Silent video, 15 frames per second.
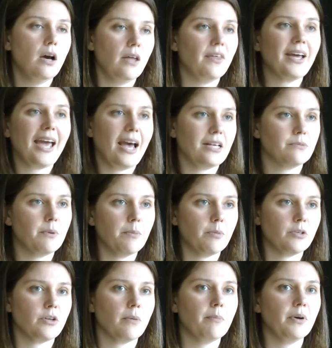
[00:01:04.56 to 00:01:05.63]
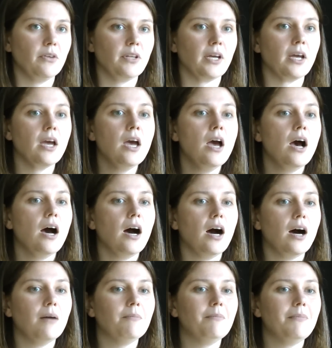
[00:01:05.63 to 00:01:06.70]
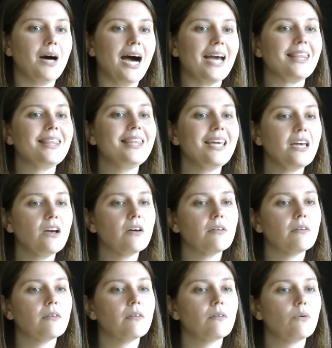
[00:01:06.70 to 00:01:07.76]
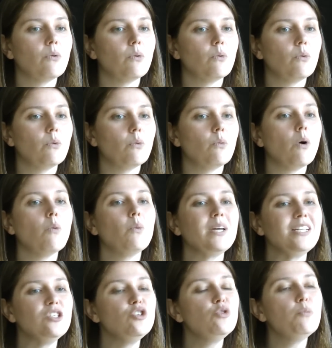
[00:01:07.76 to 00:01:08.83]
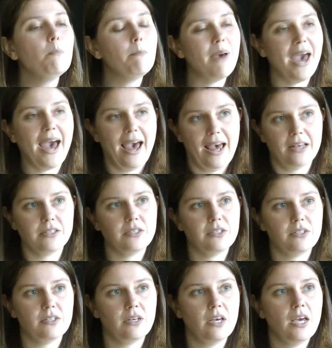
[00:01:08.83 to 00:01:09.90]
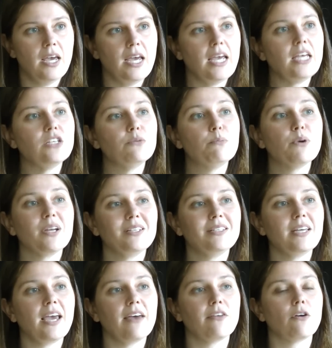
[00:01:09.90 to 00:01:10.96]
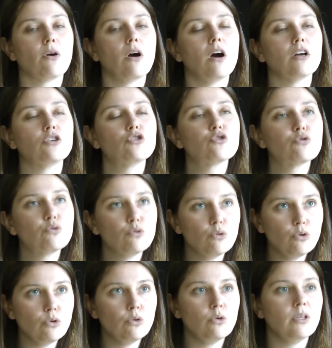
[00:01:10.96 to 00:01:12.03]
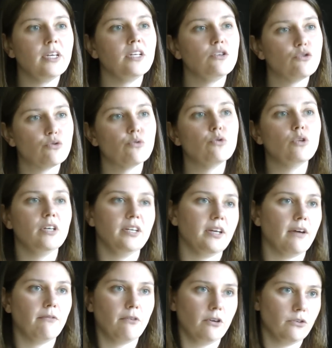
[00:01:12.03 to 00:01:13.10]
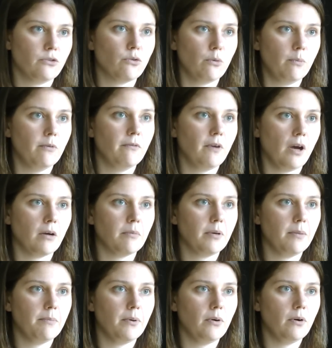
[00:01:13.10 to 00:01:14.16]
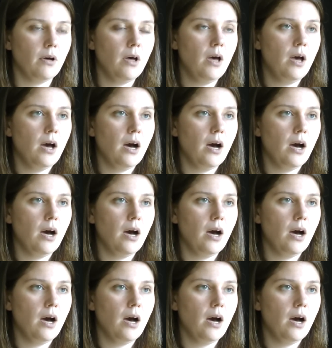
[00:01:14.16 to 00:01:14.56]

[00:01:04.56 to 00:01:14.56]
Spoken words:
that cast members are building, I think what we do best is bring together a truly, truly diverse group of young people